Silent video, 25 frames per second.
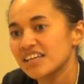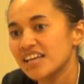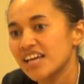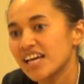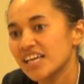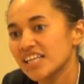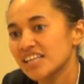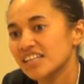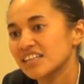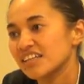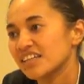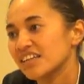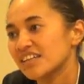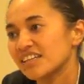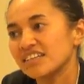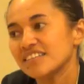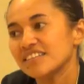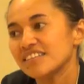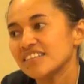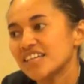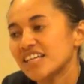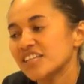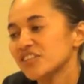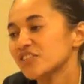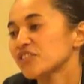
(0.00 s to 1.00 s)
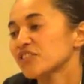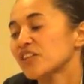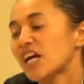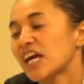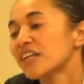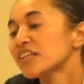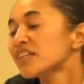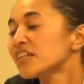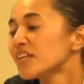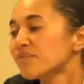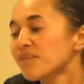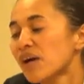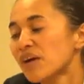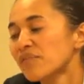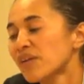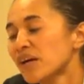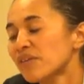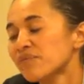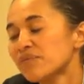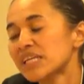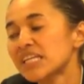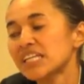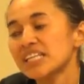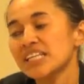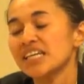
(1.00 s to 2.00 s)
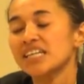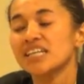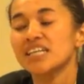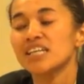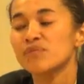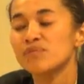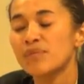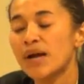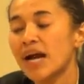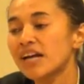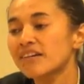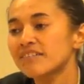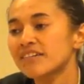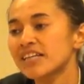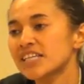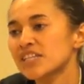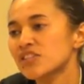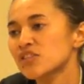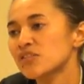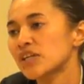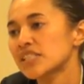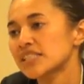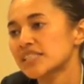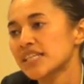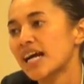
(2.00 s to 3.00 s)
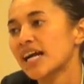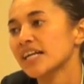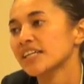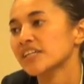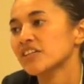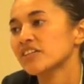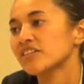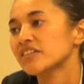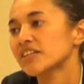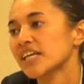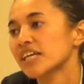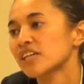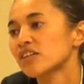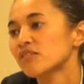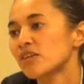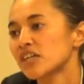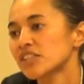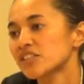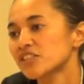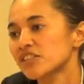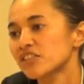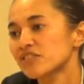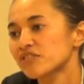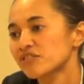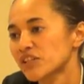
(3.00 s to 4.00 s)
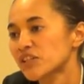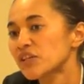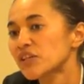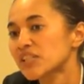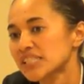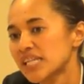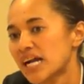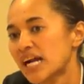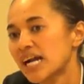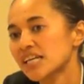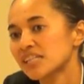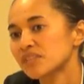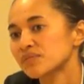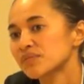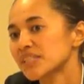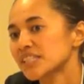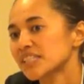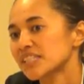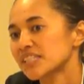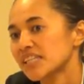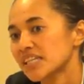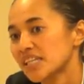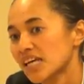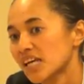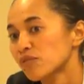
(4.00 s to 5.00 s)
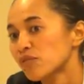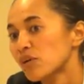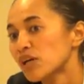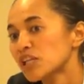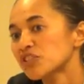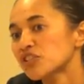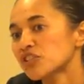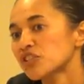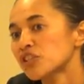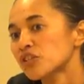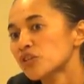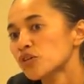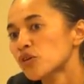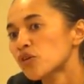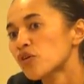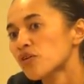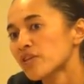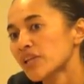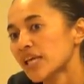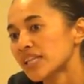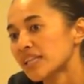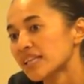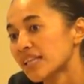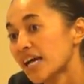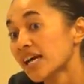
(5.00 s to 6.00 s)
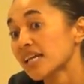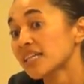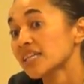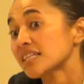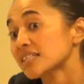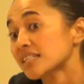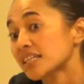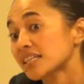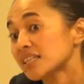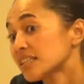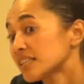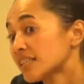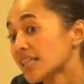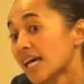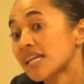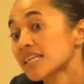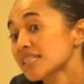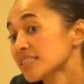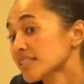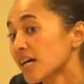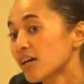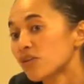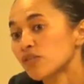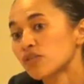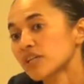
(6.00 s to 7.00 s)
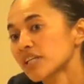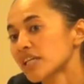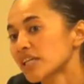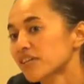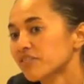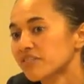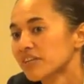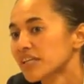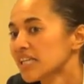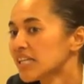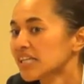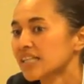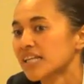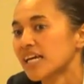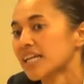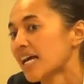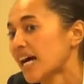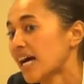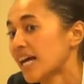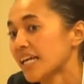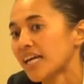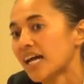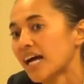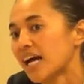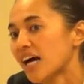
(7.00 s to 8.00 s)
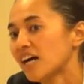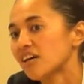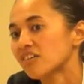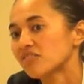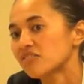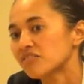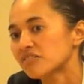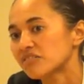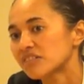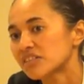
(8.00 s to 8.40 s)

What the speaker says: And I'm not meaning that in a bad way to attack you, and I don't want you to feel attacked, but I want you to know that that is not only a feeling that I have,